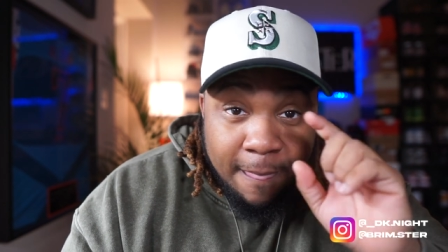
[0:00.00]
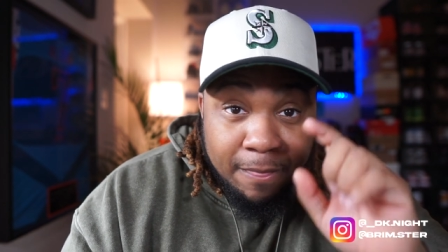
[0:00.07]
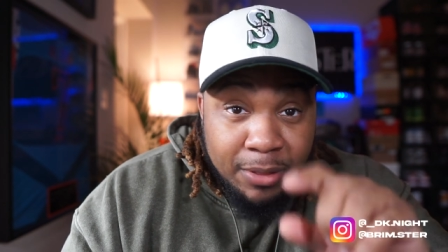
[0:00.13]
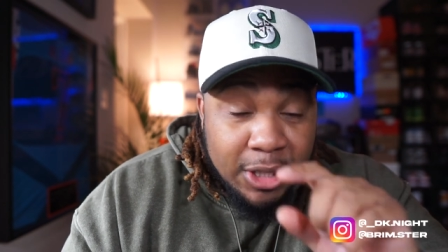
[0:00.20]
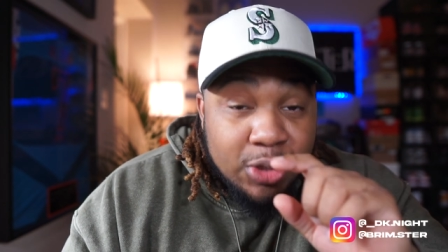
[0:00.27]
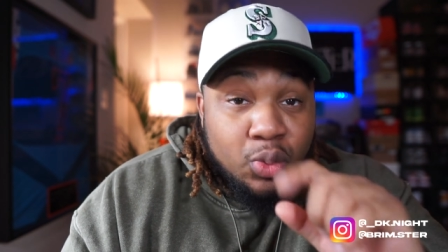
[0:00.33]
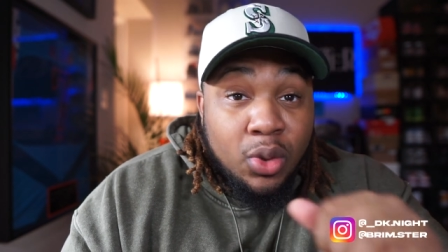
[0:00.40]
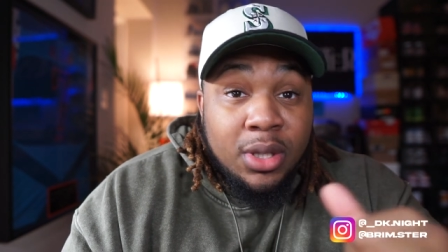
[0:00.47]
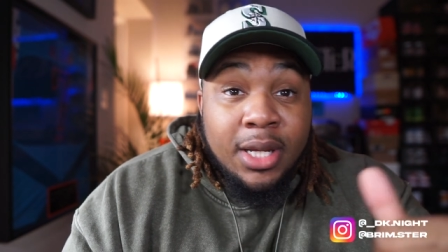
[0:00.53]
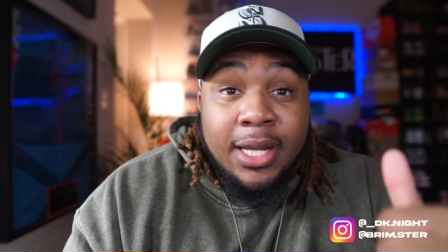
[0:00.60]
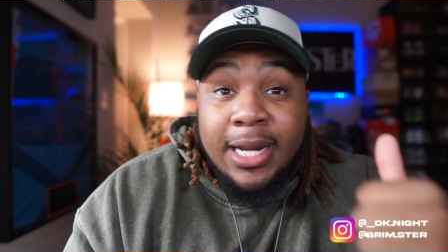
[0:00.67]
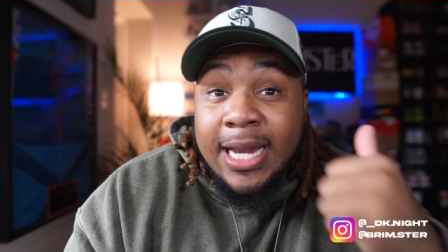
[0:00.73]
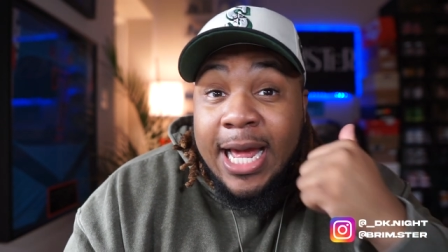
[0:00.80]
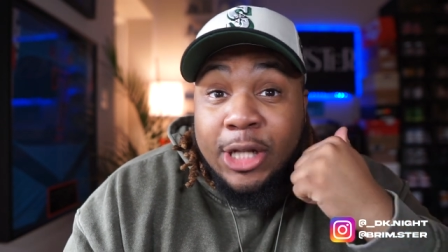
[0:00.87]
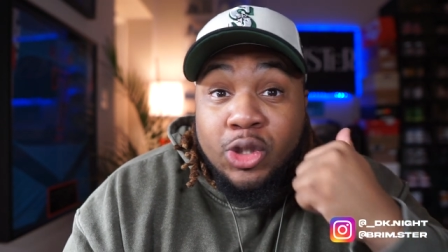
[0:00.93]
This one, and
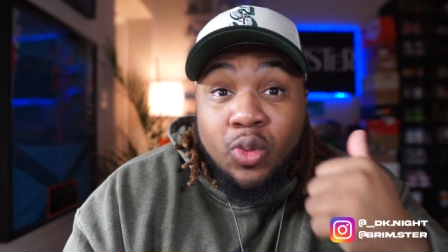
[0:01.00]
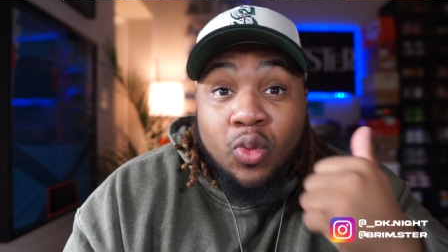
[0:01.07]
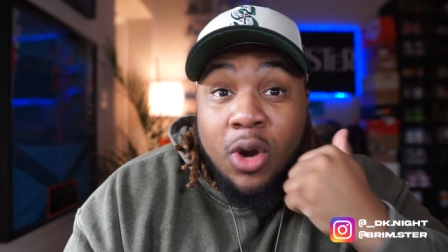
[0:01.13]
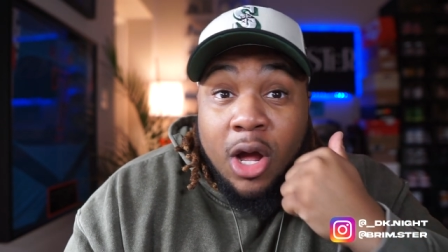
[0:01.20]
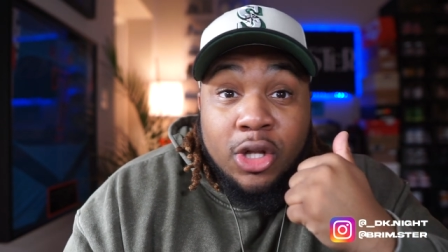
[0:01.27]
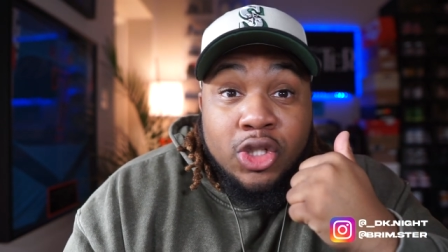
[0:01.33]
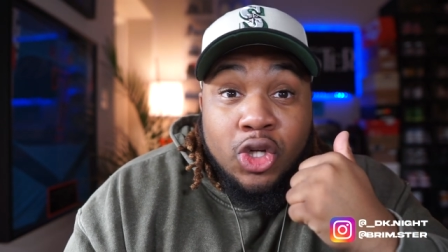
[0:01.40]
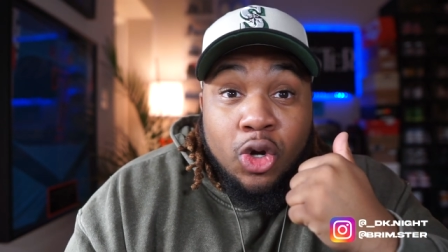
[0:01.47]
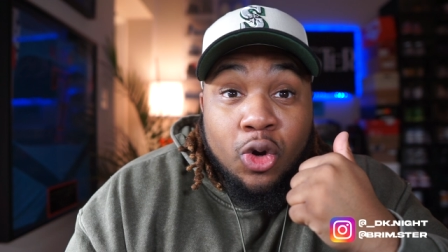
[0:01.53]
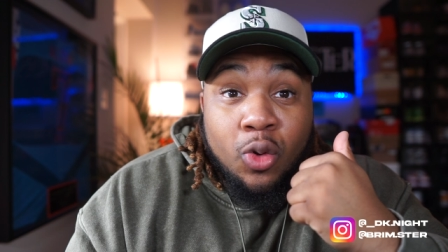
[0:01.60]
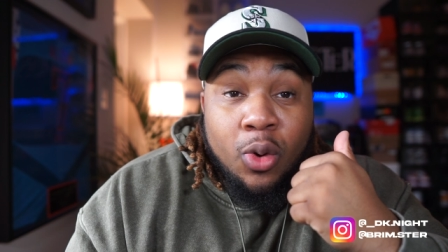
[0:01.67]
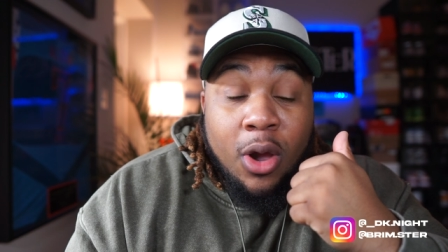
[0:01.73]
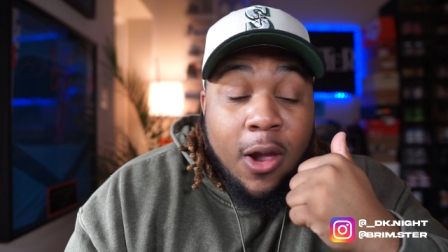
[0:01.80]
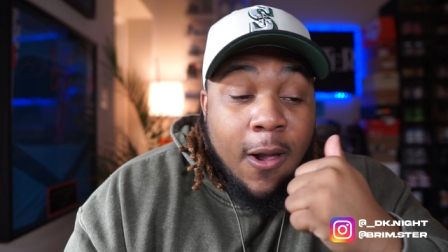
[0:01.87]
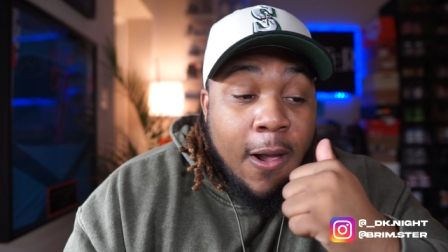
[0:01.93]
then that
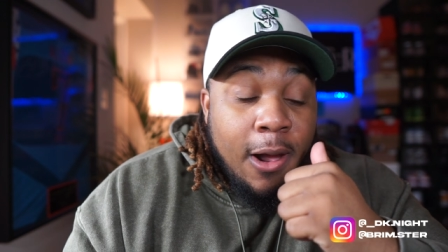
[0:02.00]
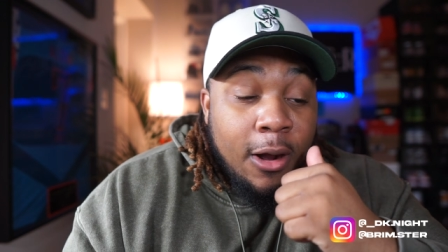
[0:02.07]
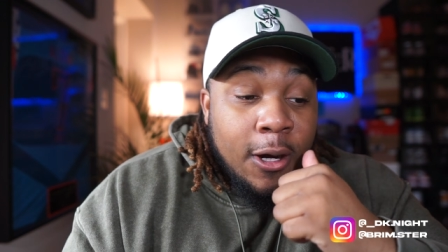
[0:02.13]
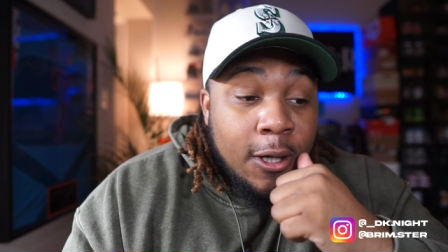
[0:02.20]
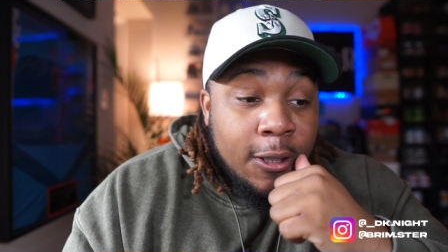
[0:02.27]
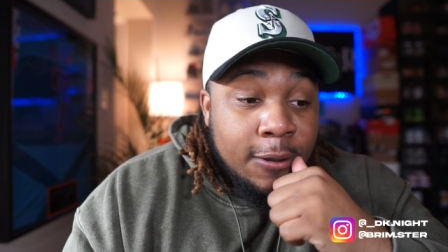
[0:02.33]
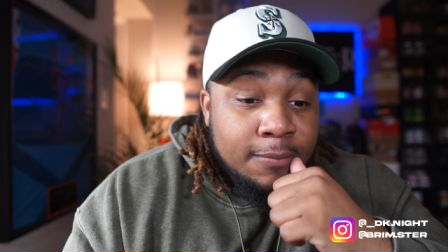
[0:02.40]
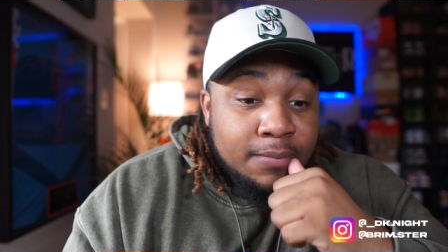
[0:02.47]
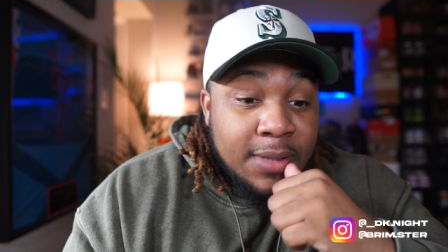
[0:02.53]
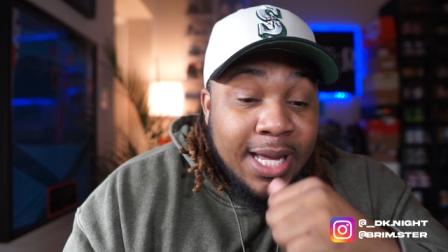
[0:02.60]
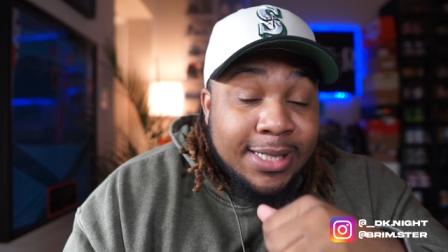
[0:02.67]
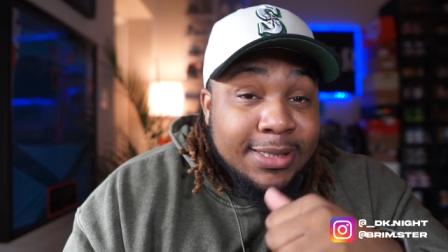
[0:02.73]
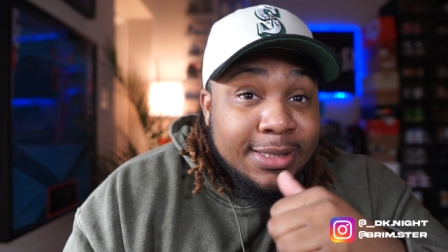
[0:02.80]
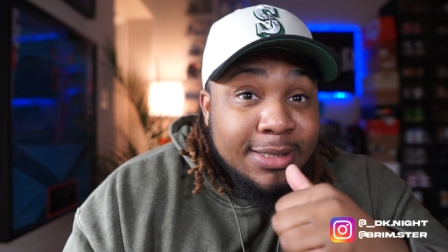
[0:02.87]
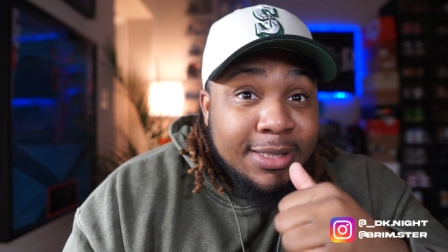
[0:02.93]
Toronto,
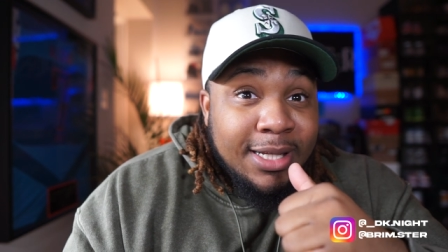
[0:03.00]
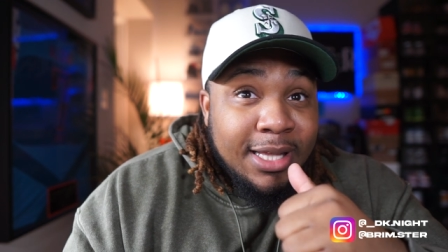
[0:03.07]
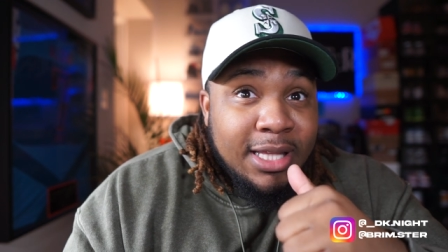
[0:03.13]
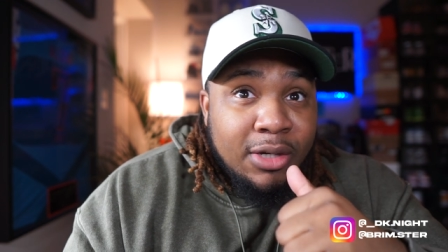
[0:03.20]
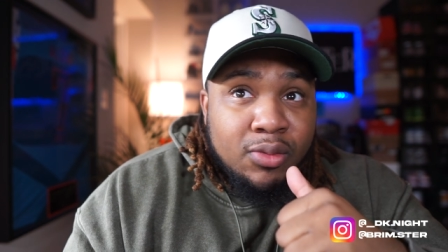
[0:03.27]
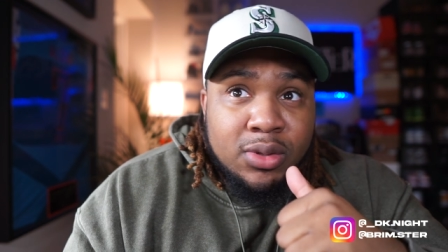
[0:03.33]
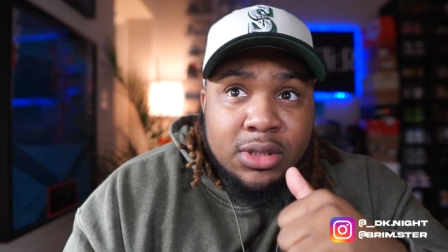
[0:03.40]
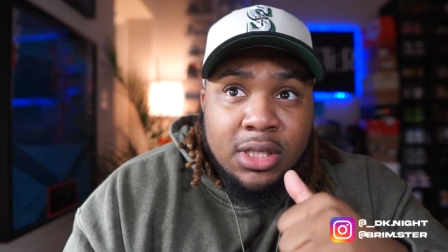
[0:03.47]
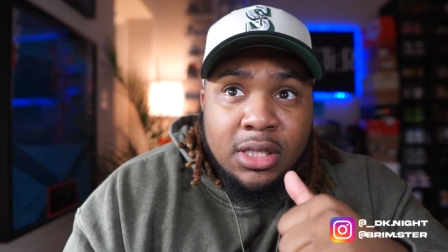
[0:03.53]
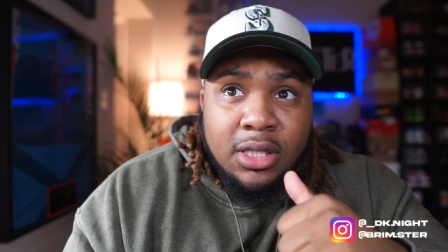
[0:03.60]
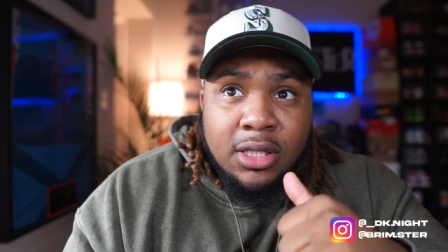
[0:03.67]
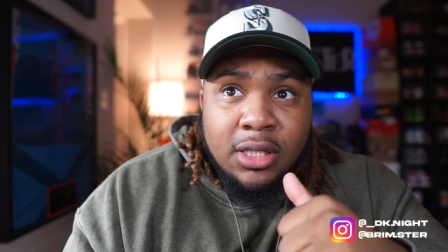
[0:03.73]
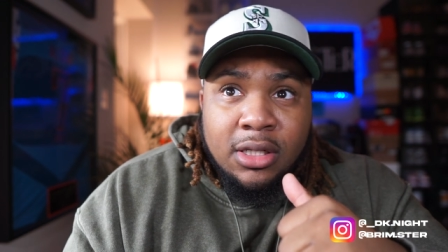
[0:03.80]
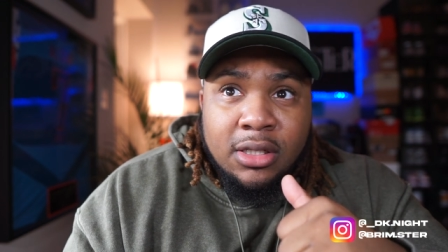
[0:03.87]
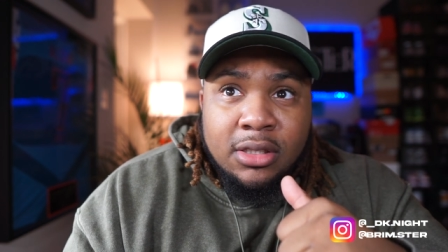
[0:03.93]
that's, I think it was
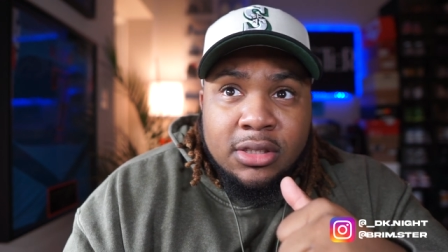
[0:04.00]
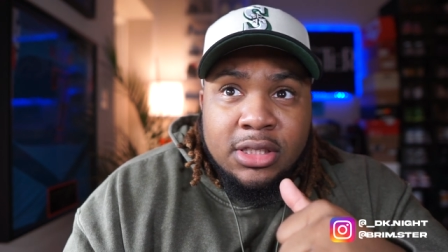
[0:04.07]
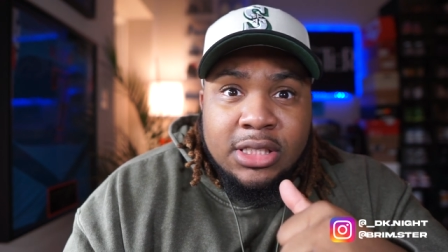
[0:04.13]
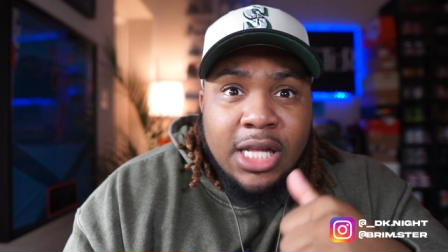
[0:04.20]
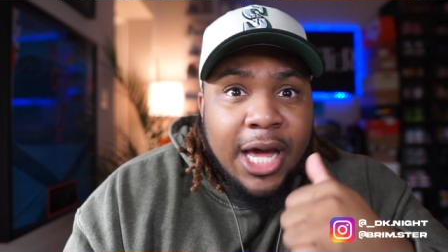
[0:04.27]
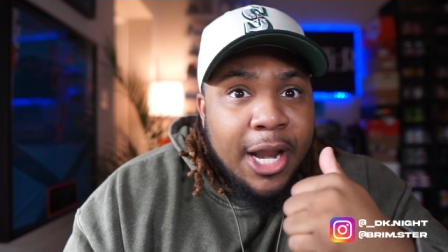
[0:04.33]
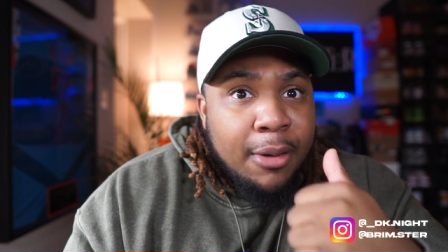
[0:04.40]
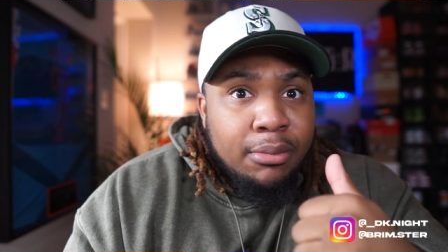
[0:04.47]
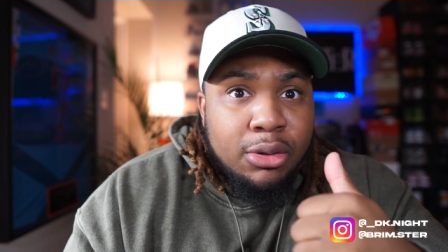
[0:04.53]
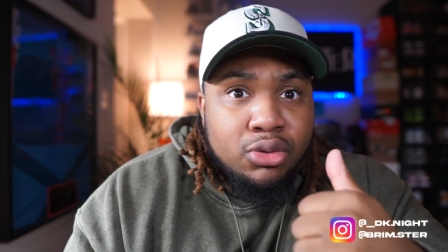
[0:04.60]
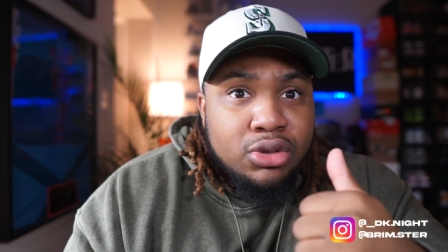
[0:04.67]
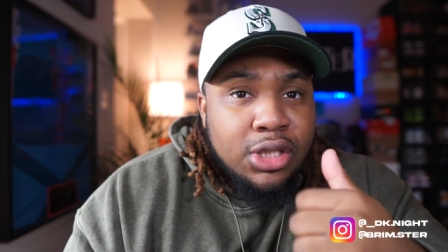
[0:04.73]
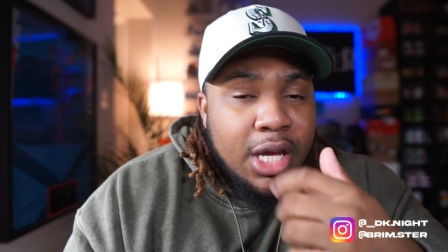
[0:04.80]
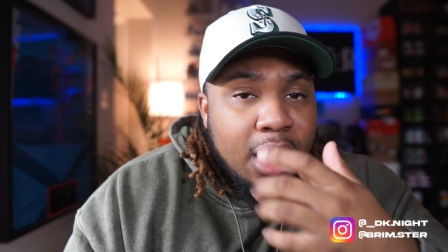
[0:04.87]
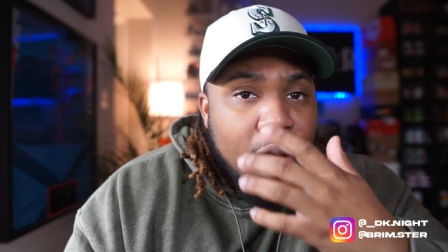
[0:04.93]
the sliding Blue
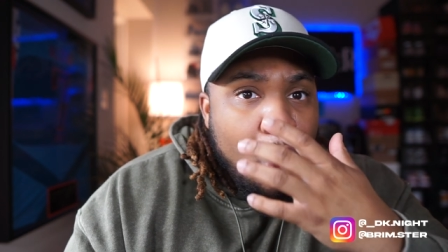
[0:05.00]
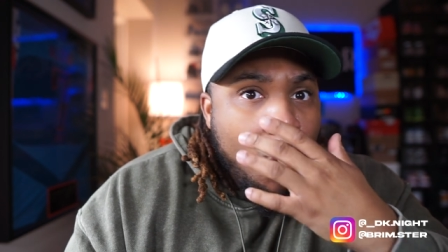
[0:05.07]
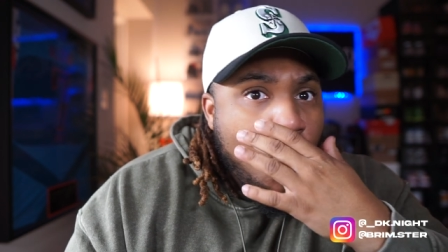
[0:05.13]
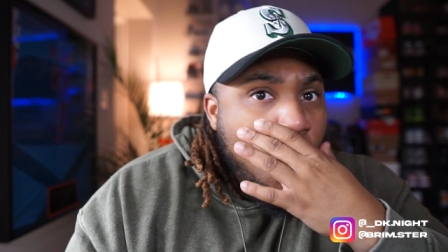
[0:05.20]
Jay.